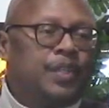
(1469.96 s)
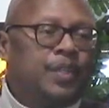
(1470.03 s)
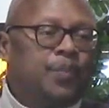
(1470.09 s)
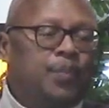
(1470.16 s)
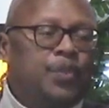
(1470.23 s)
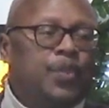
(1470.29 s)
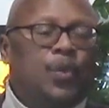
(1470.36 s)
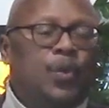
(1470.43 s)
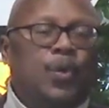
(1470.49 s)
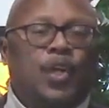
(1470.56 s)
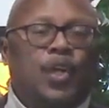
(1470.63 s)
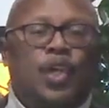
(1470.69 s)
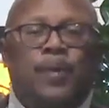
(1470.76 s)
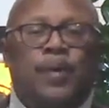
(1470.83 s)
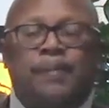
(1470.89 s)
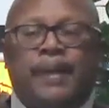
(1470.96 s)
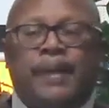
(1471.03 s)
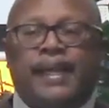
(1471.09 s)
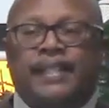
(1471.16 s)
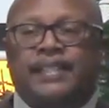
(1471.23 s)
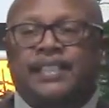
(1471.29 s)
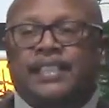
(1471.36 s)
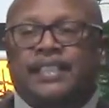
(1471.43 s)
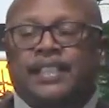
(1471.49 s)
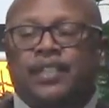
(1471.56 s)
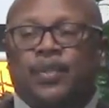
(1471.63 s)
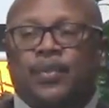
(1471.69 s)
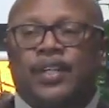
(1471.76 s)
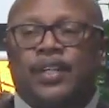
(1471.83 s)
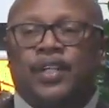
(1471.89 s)
When you go all the way back to 2
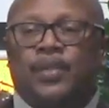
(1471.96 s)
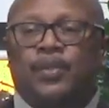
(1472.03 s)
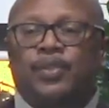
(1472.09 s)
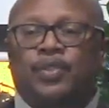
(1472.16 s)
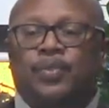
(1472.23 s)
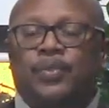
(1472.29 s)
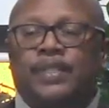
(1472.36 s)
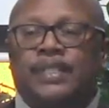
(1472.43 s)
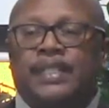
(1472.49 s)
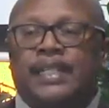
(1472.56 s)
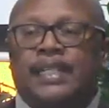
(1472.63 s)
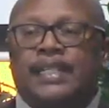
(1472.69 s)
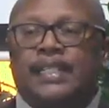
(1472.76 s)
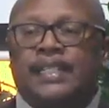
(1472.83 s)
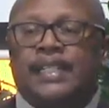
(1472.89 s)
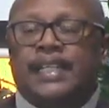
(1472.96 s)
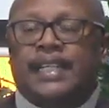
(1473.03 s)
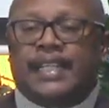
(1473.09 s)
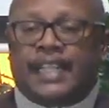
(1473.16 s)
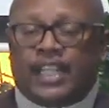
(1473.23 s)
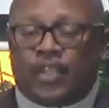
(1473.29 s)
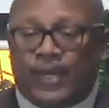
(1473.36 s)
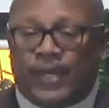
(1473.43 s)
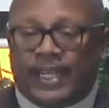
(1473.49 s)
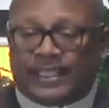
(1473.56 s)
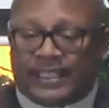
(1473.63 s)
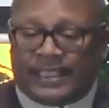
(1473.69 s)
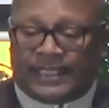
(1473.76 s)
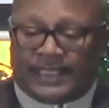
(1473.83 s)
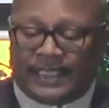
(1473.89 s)
Chronicles 29, and you
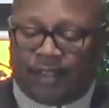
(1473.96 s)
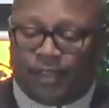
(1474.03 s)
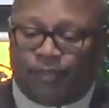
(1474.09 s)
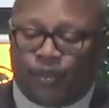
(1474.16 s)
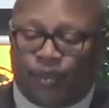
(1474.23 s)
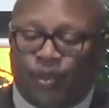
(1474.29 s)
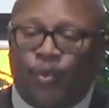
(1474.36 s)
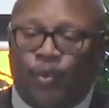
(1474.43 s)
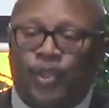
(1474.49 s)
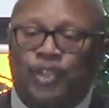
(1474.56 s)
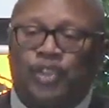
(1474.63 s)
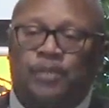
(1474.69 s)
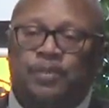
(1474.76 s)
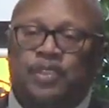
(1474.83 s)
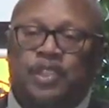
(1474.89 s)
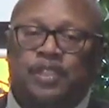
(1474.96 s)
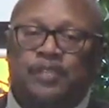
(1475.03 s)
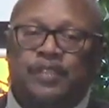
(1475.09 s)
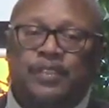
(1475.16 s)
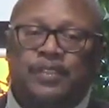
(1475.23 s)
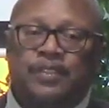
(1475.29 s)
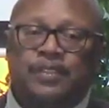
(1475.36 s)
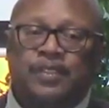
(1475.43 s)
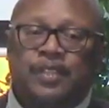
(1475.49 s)
actually see a full worship service,